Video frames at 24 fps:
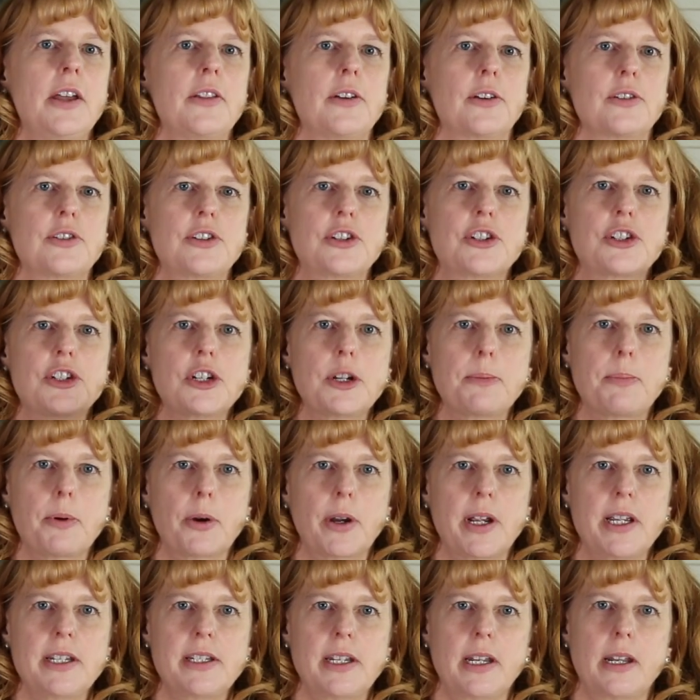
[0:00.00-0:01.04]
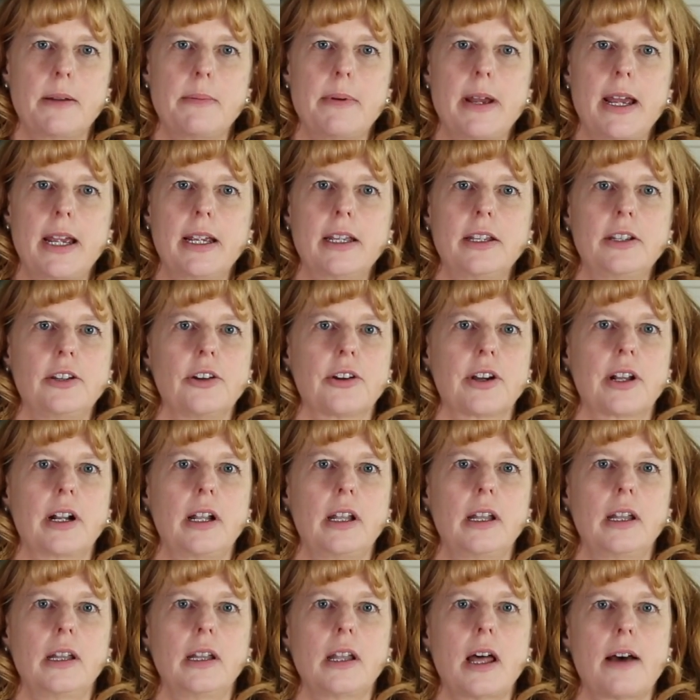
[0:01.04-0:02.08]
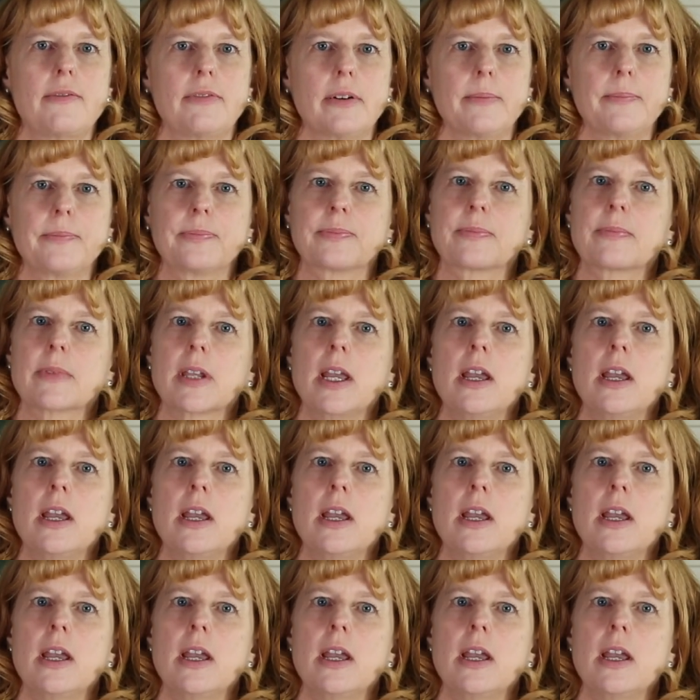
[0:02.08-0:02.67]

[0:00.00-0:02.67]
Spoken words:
They're super easy to make. You're gonna love them.